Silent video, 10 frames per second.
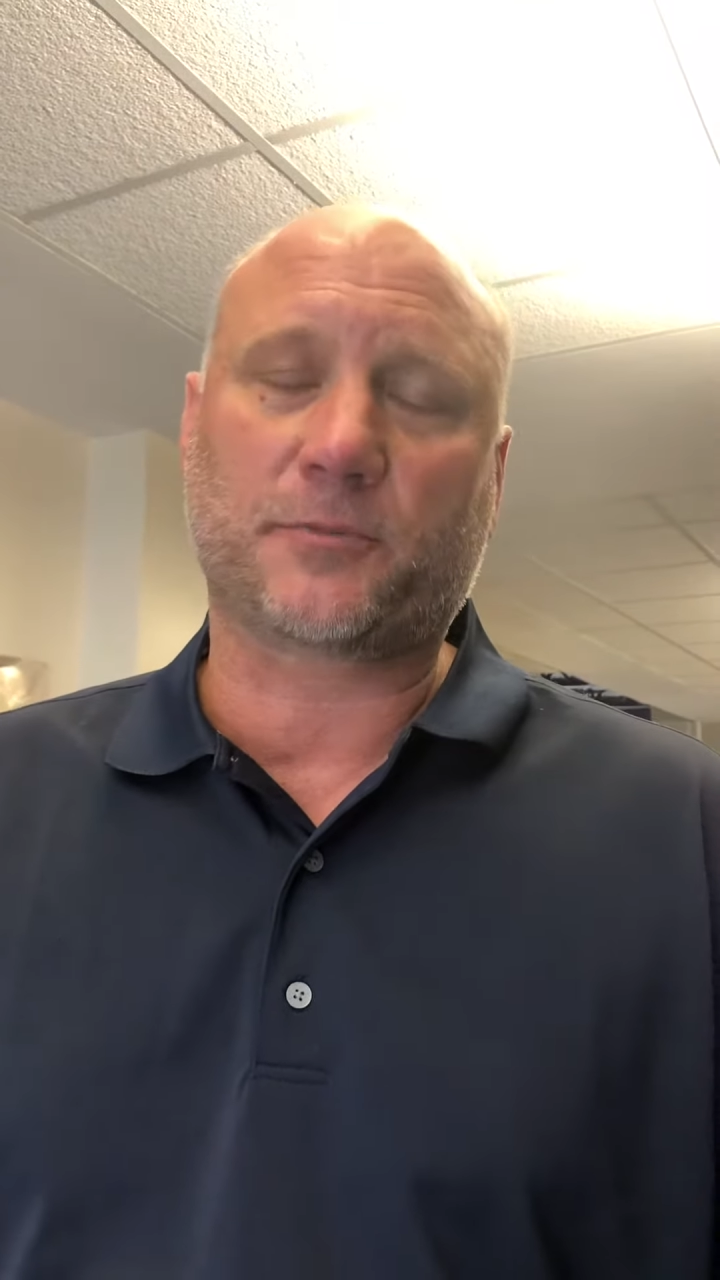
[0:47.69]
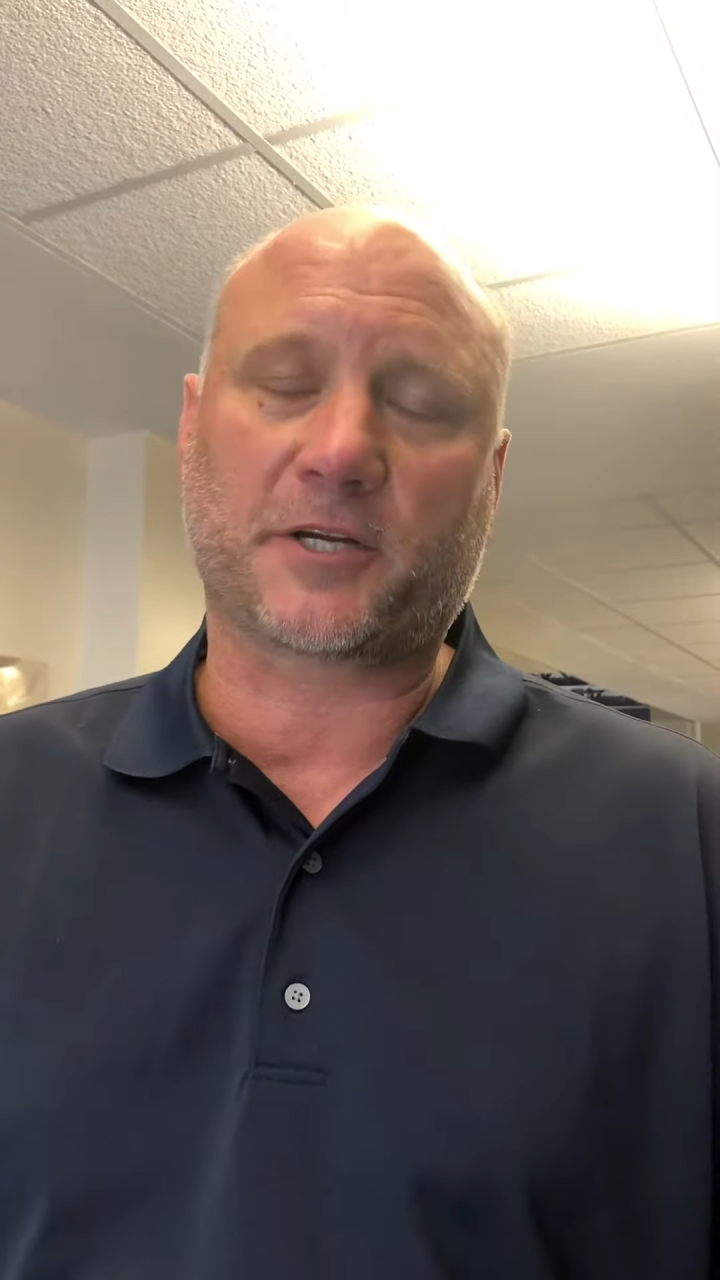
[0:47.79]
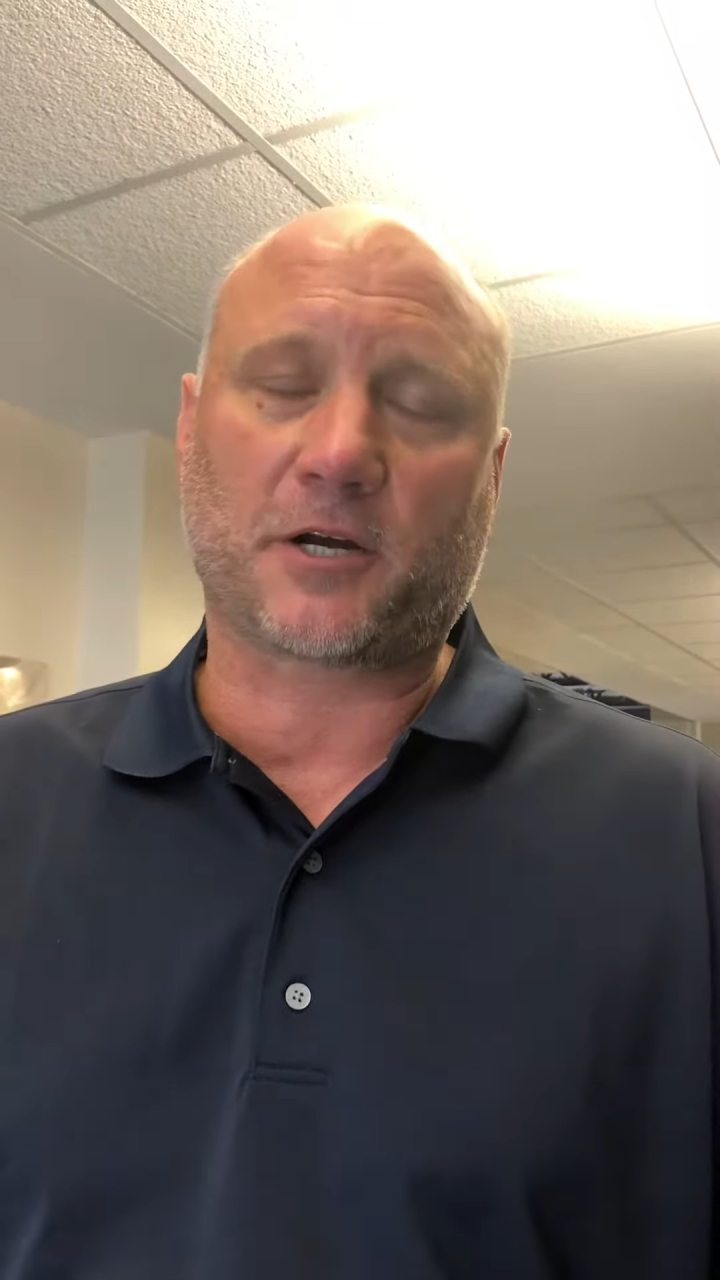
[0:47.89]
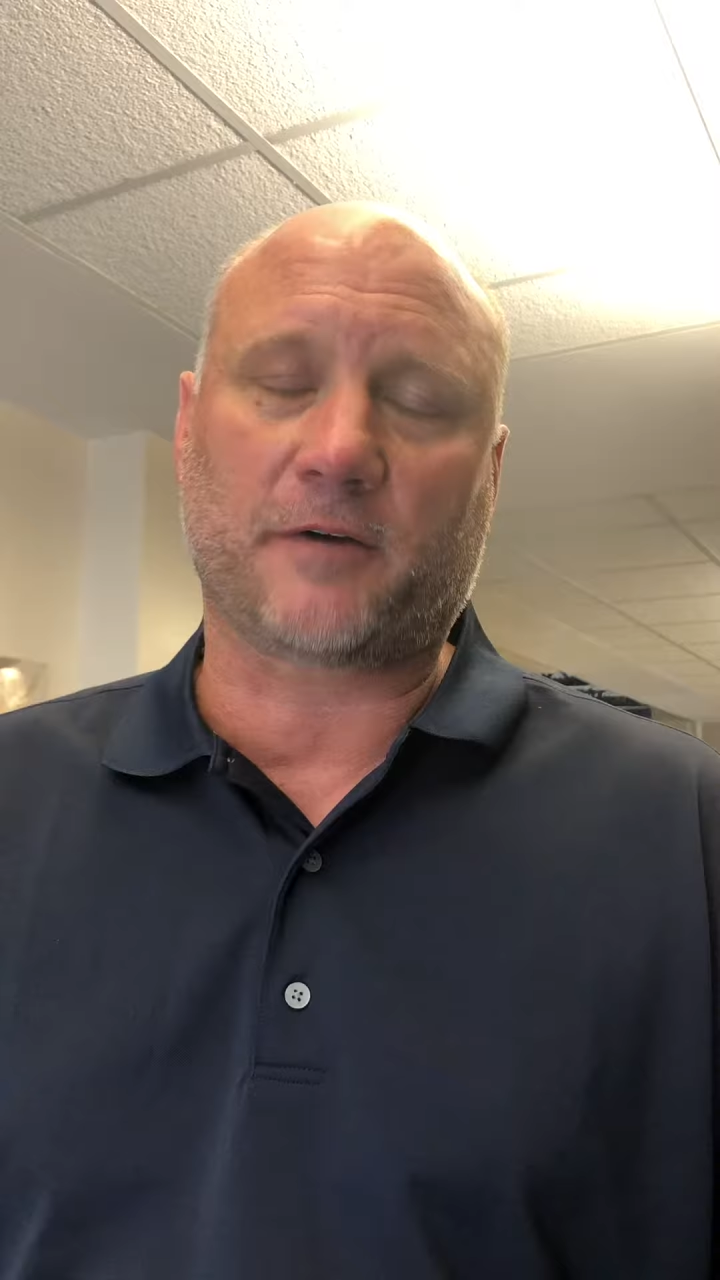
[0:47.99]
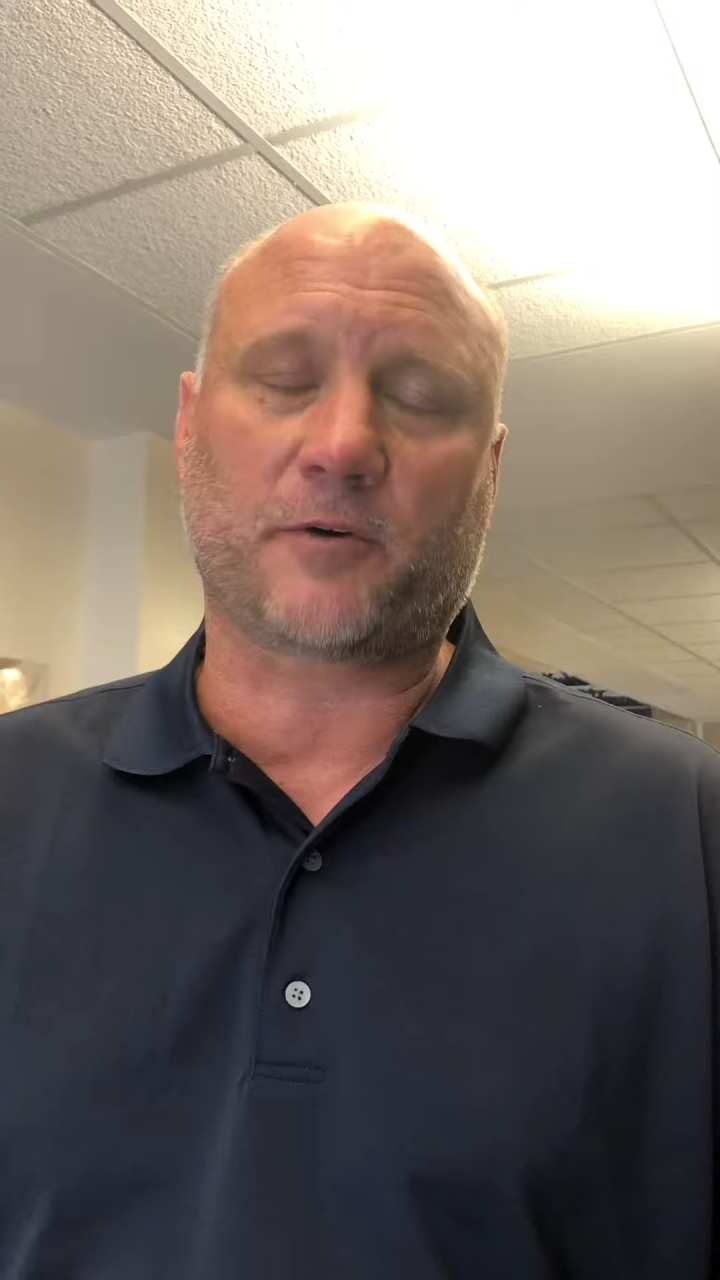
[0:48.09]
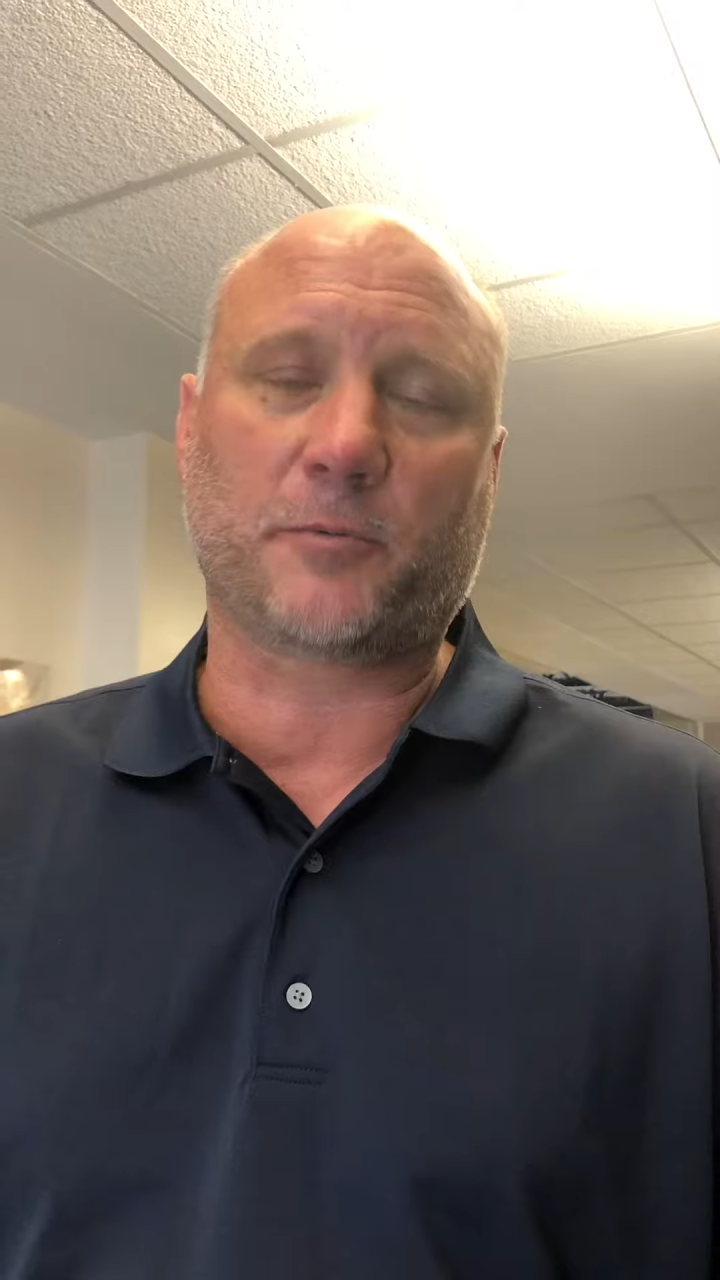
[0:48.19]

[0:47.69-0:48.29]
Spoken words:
recover.